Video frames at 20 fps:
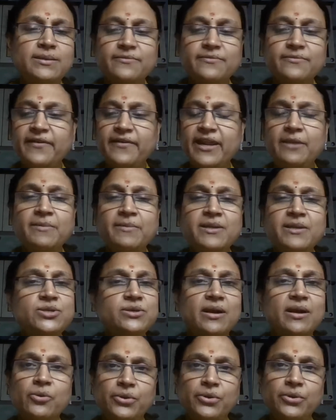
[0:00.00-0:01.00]
is very
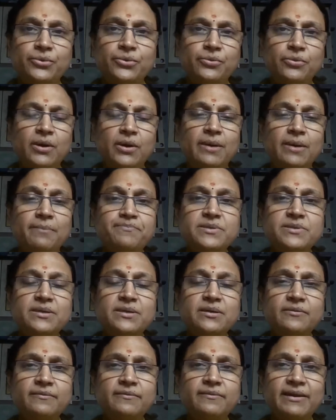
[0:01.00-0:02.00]
much around you.
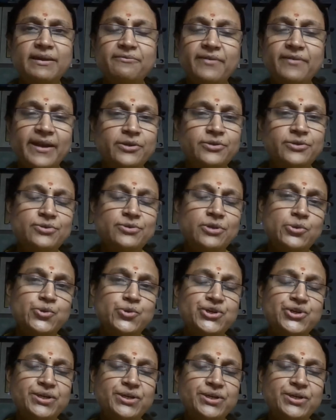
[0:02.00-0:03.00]
Observe and find a
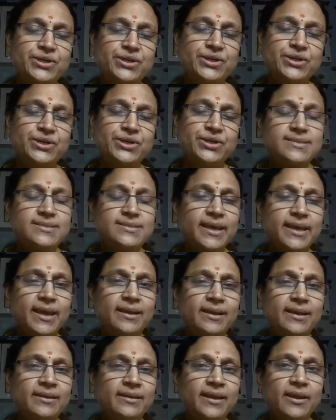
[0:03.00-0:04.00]
solution.
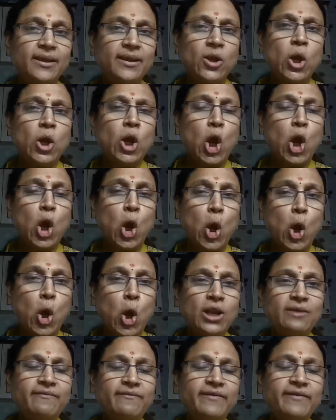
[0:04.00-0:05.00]
Second thing,
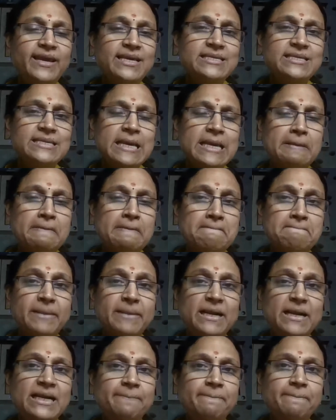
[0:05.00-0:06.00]
always
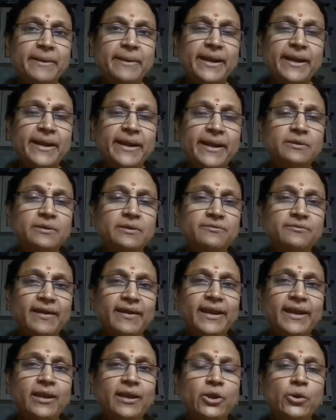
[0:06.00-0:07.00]
build a predictable
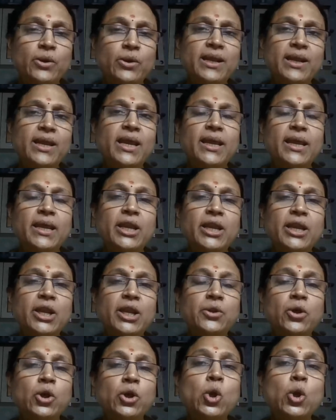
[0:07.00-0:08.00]
failure
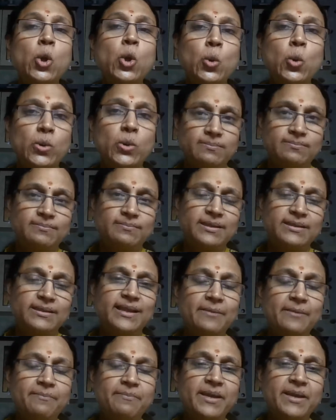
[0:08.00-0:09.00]
in your code.
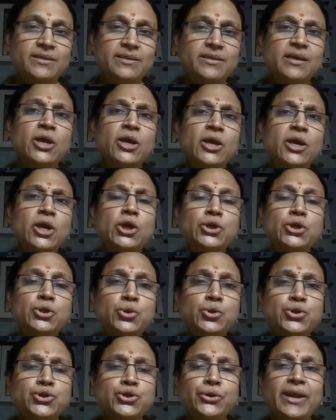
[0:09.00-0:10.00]
That means
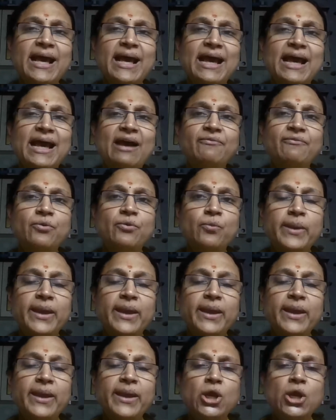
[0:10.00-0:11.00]
you should have a
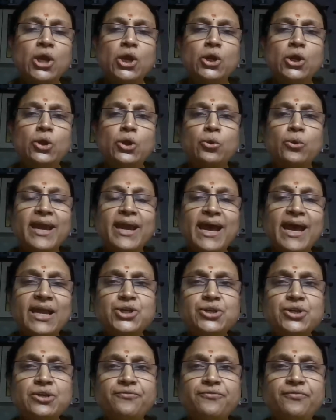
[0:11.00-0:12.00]
way to
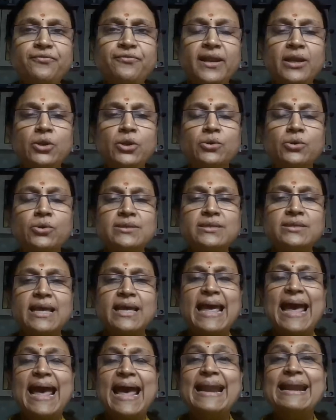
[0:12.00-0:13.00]
catch the failures
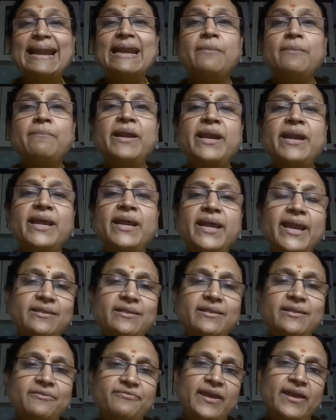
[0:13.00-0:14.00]
and
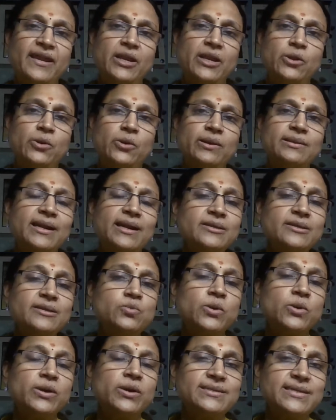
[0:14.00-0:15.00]
remediate the failure. That
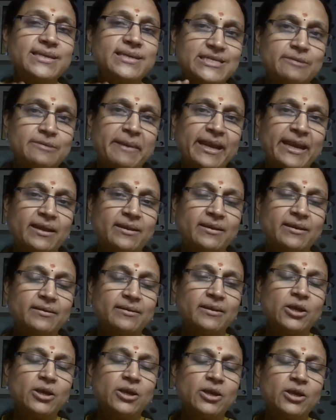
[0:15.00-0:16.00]
is what is expected.
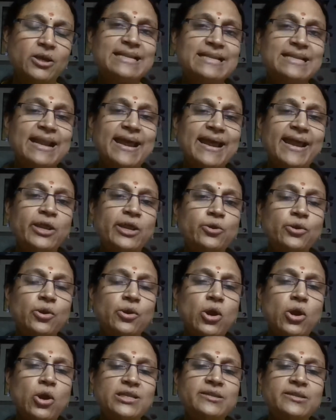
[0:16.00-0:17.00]
So it's like
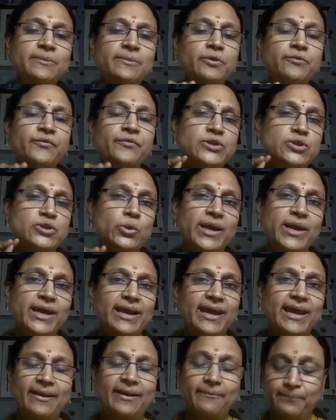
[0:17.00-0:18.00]
your concept of a
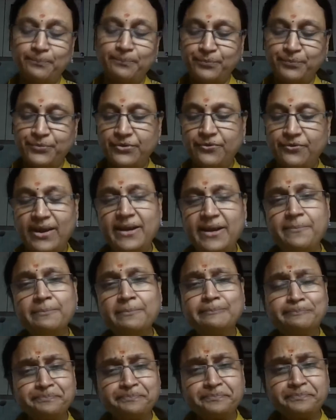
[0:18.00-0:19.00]
soda can, right?